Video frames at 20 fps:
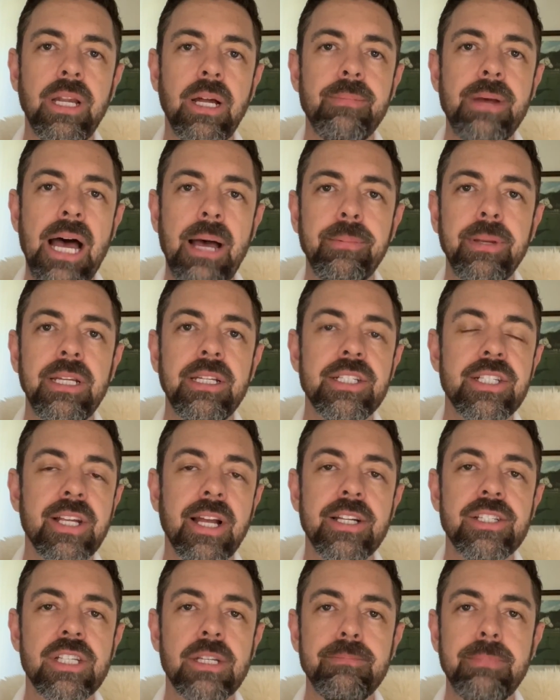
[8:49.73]
I'm happy to
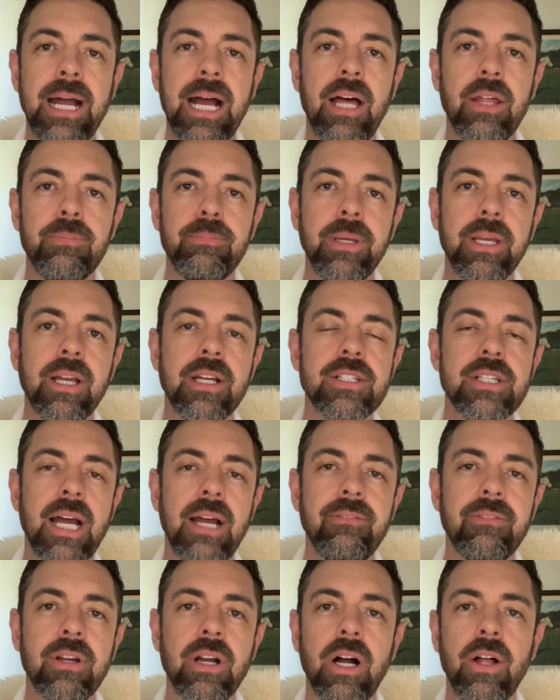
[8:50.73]
discuss the math because
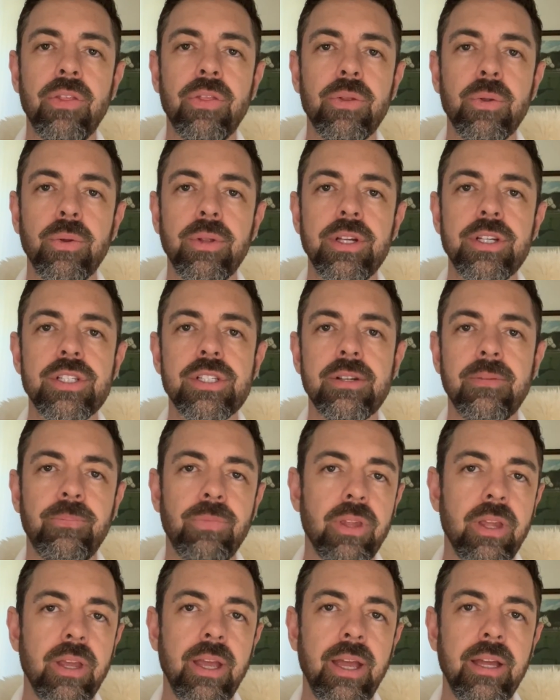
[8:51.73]
I've gone through this
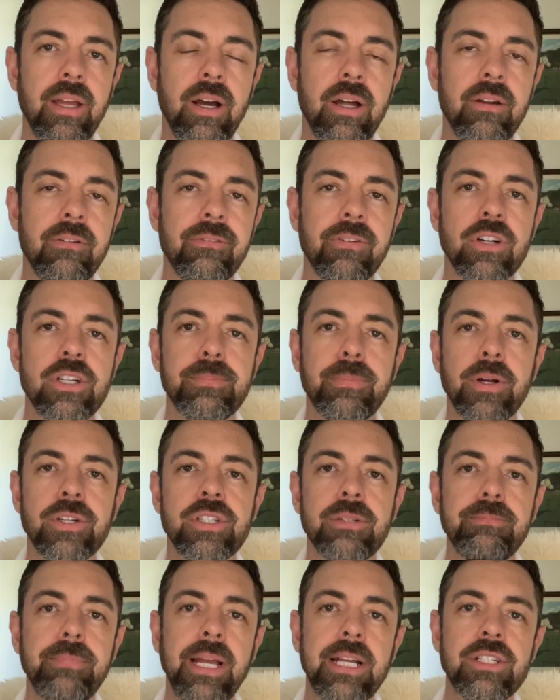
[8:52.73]
on a
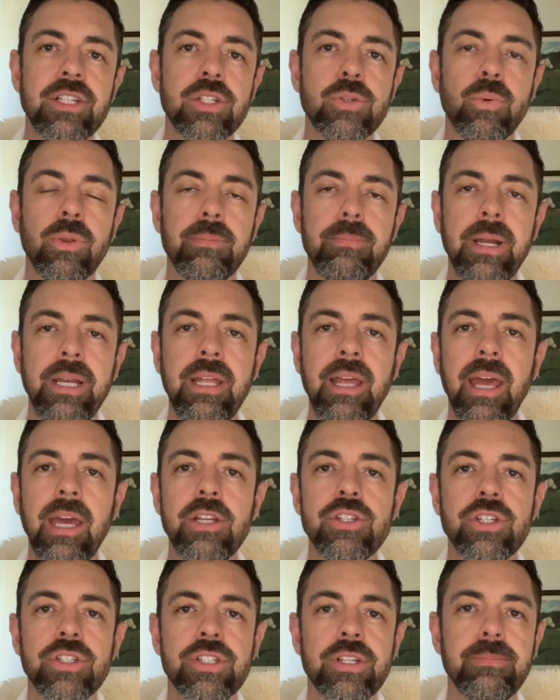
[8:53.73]
first-person basis with many
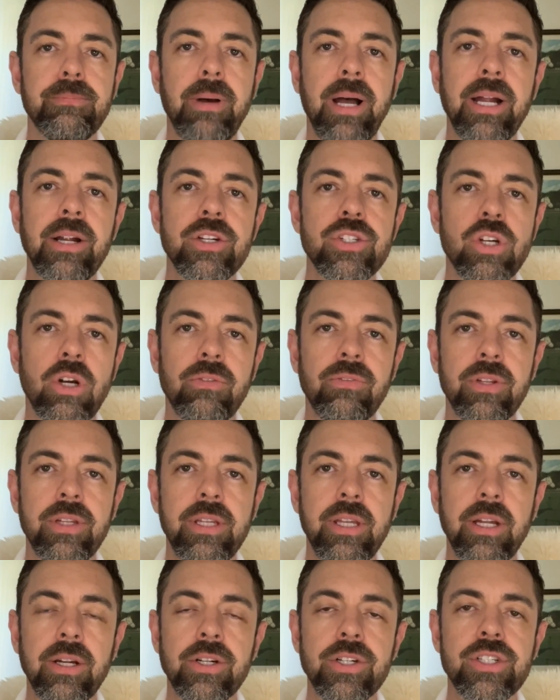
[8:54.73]
agents and buyers over the
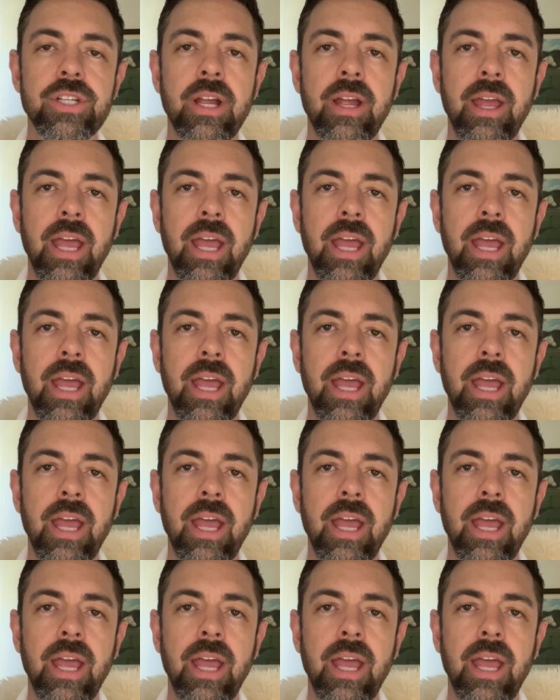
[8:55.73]
years,